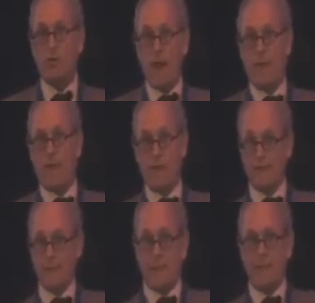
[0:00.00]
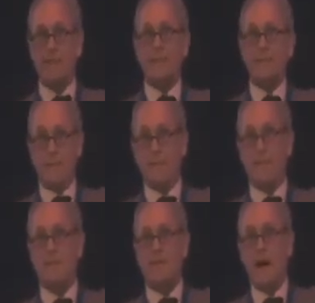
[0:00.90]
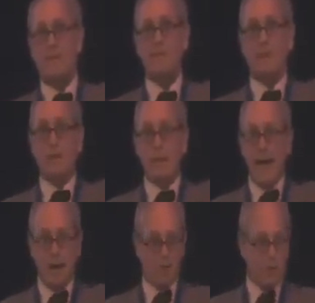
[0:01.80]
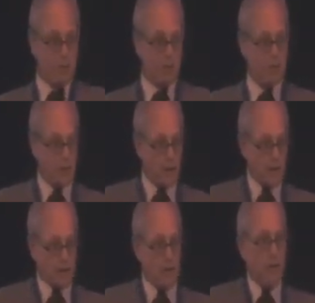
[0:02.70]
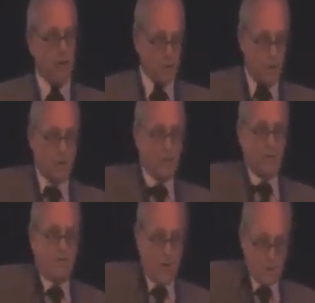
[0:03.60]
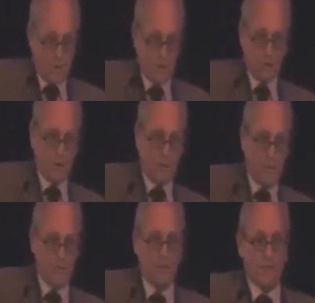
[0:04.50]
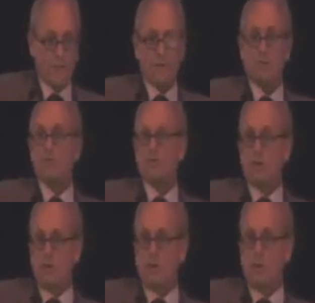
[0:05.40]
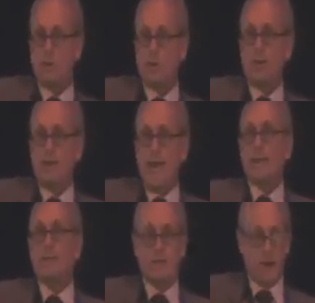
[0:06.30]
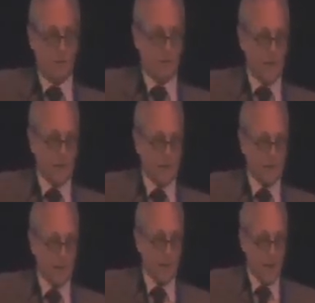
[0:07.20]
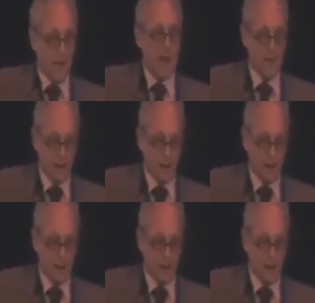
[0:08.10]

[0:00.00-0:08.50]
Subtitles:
rather than 60, 65 with a downhill spiral. So it's pharmaceutical meds versus nutritional and integrative medicine, and